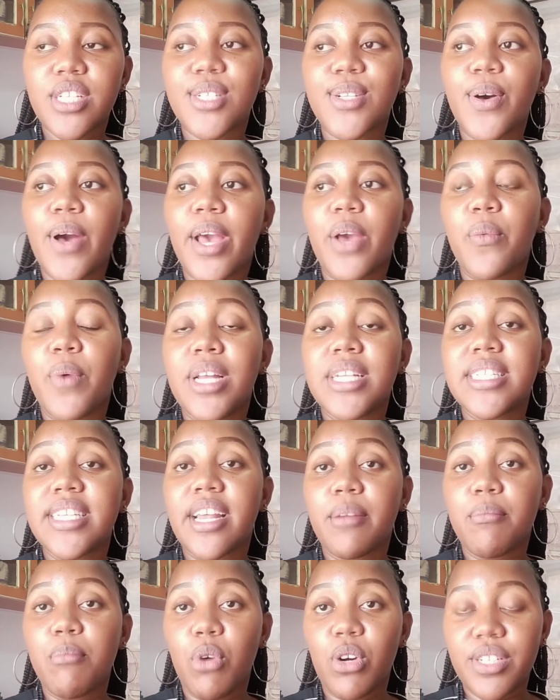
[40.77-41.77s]
So I went
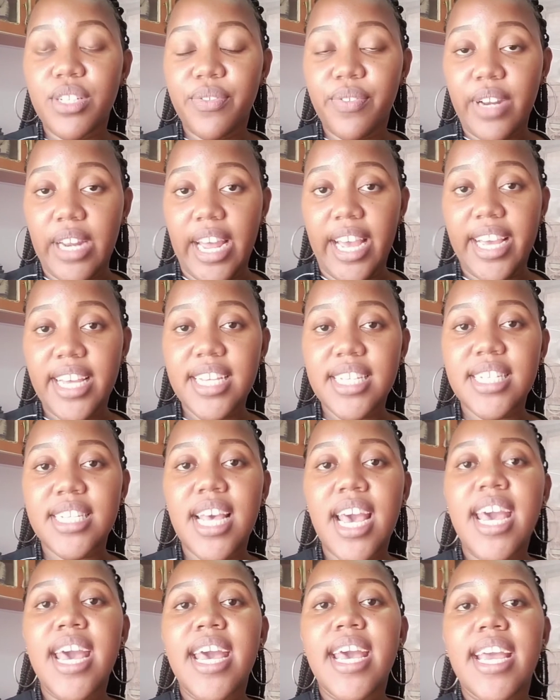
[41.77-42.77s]
and bought fries
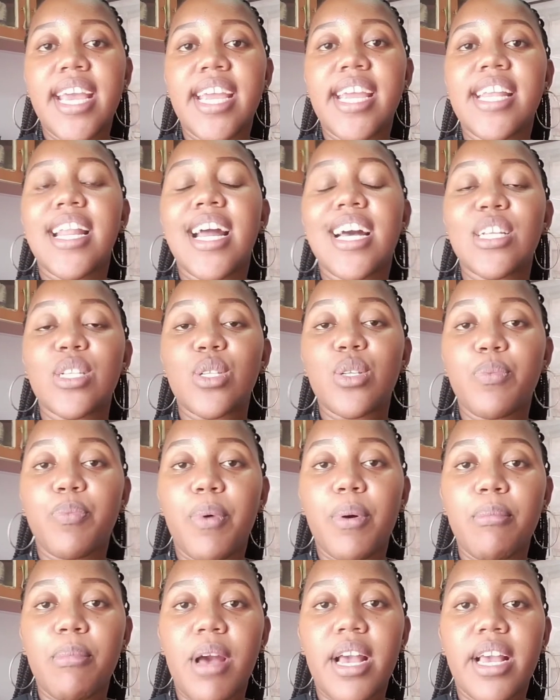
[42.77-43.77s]
in a
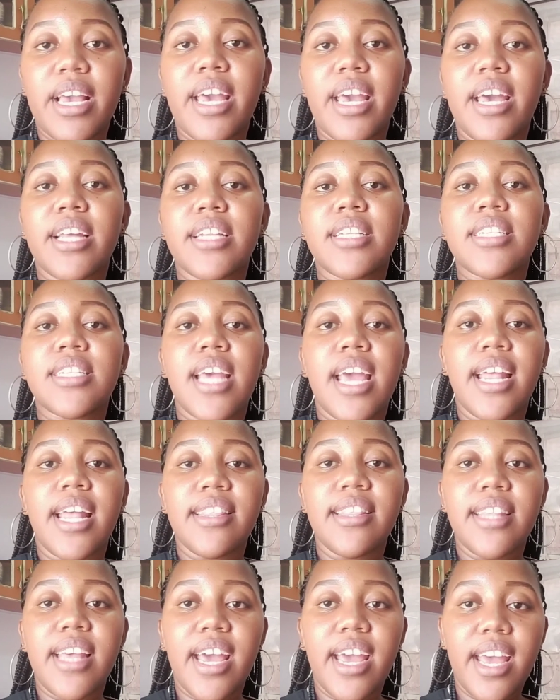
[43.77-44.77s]
supermarket,
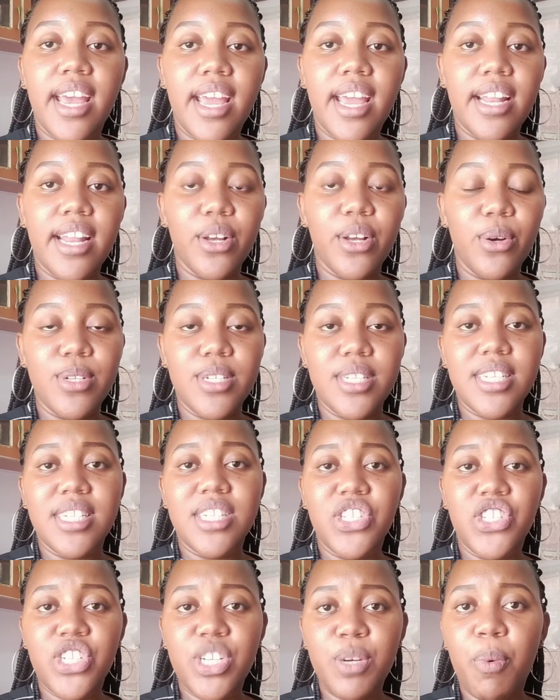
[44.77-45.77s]
and then because
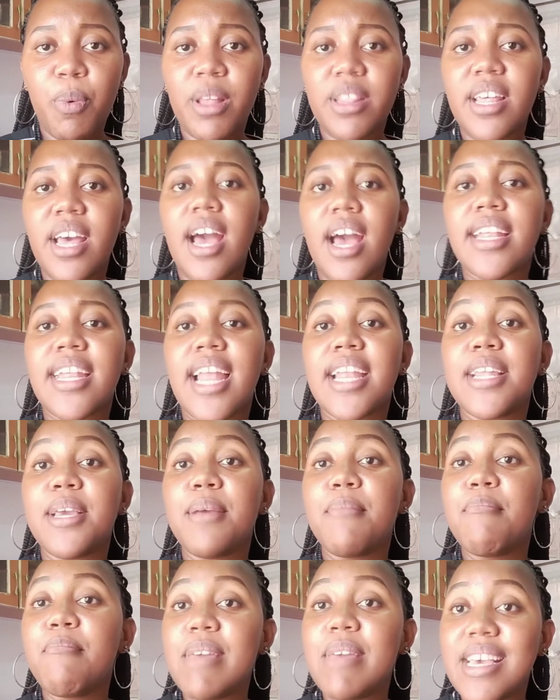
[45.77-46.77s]
it's cheaper there,
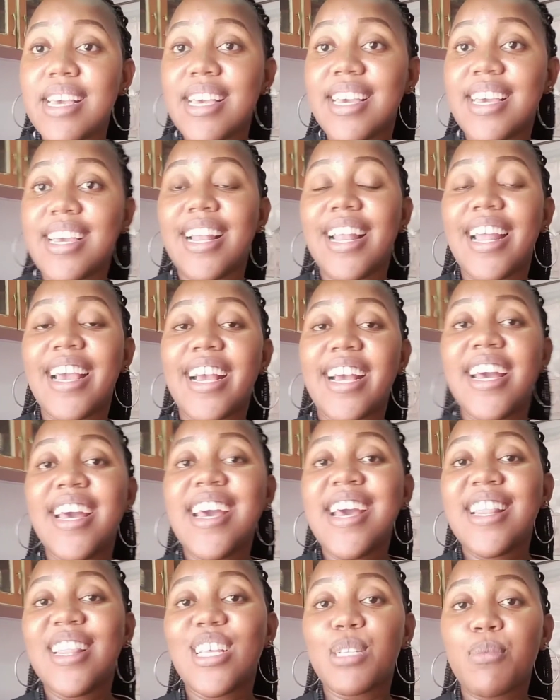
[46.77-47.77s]
nani mingi, like
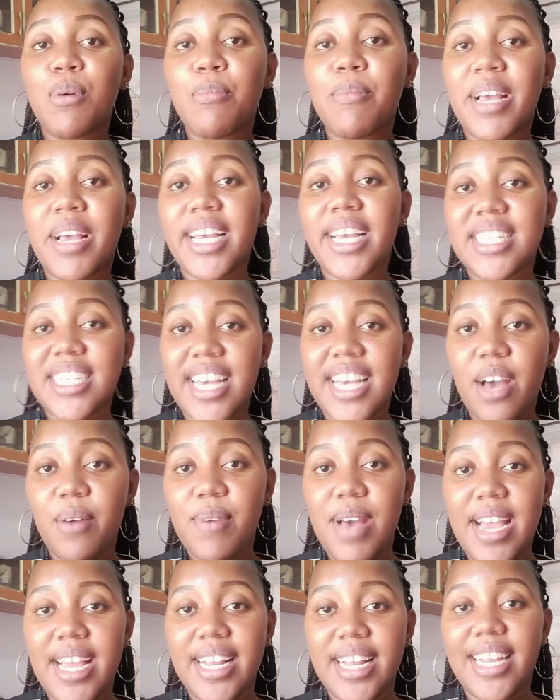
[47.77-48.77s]
the supermarket here
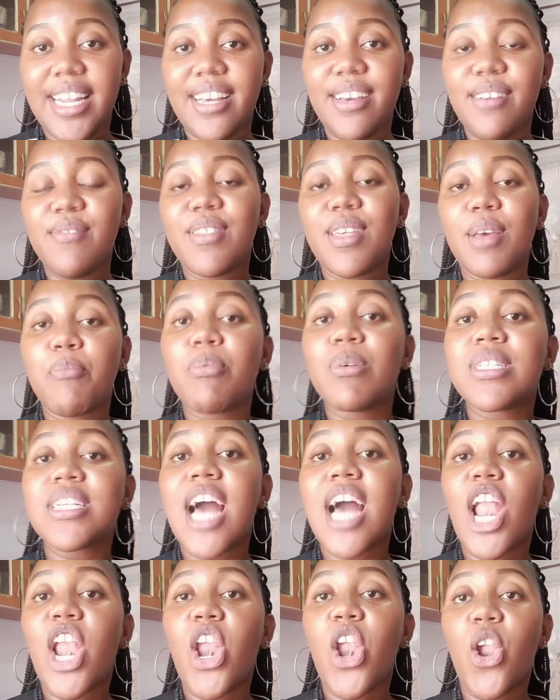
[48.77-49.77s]
where I live, they put
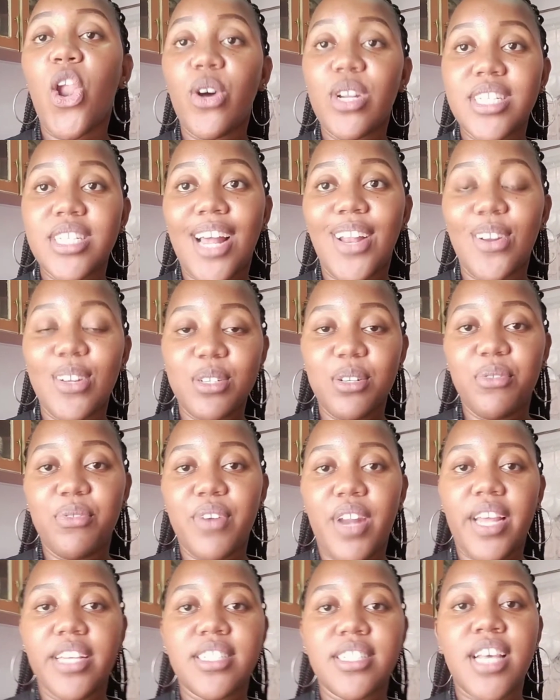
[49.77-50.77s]
a lot of
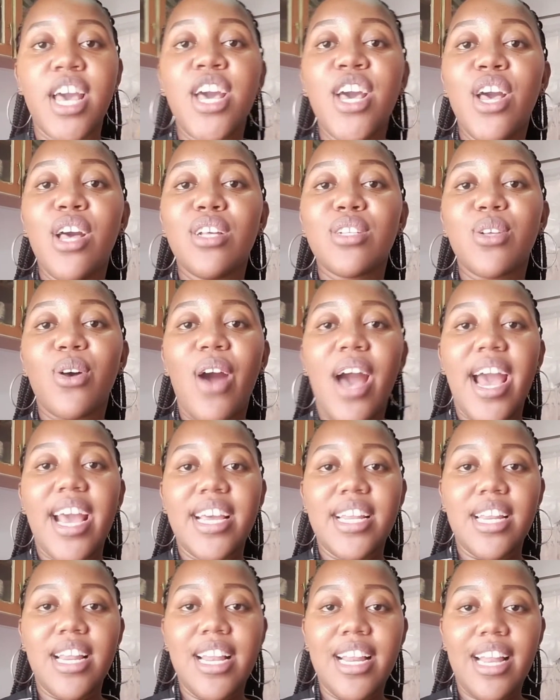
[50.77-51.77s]
fries. So
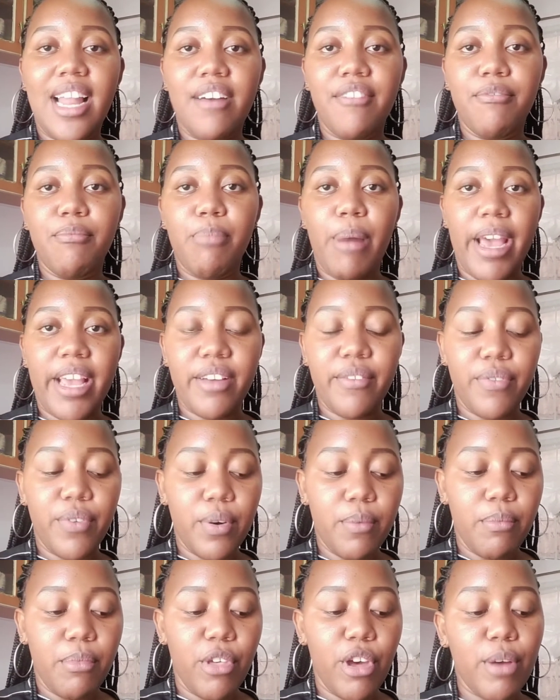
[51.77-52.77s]
I really love buying
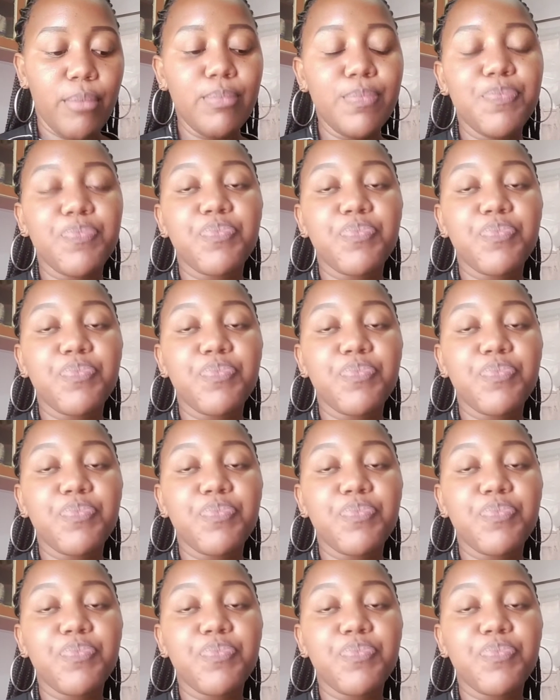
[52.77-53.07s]
from them.